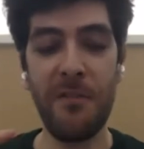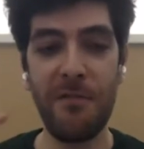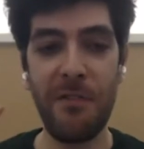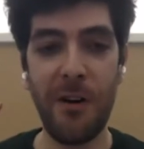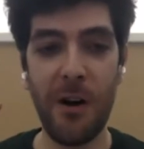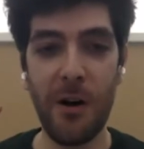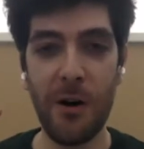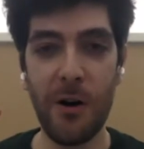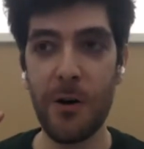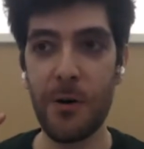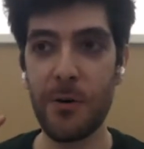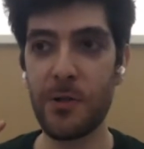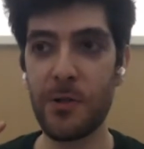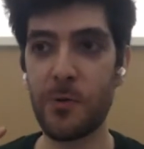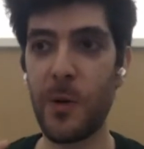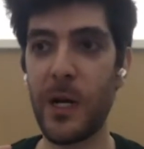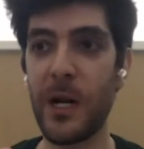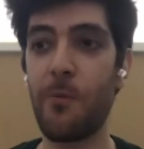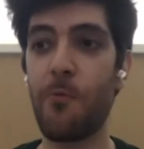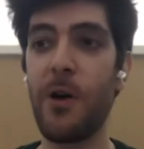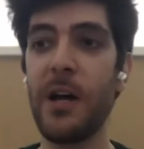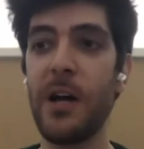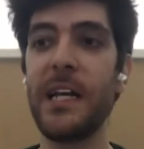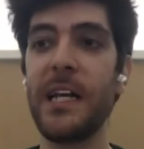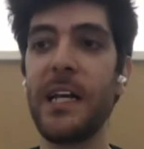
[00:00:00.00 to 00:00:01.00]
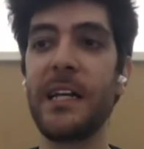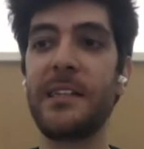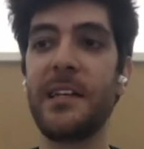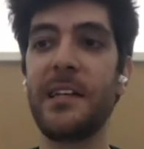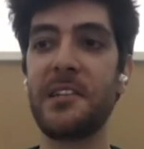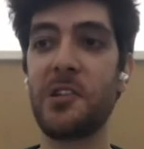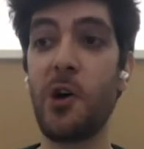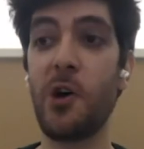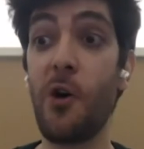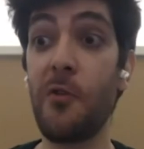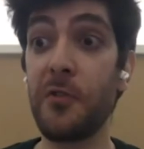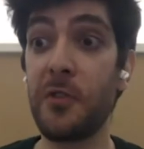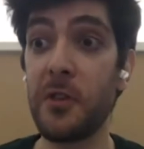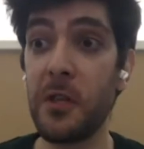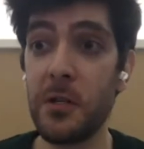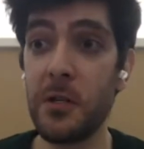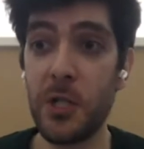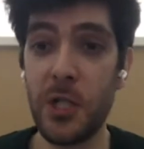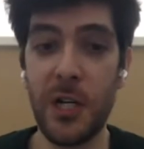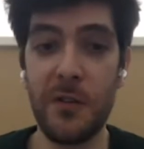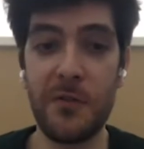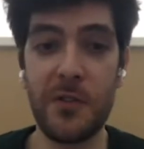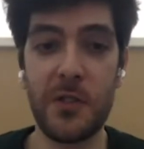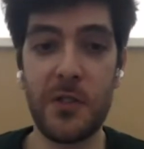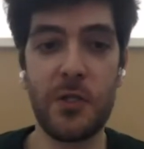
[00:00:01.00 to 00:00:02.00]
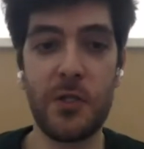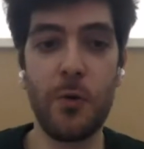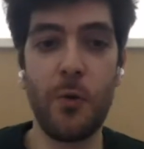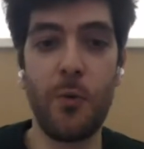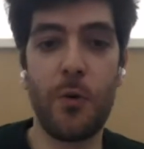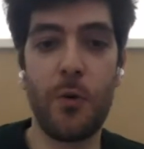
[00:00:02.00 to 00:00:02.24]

My focus when I'm writing a test often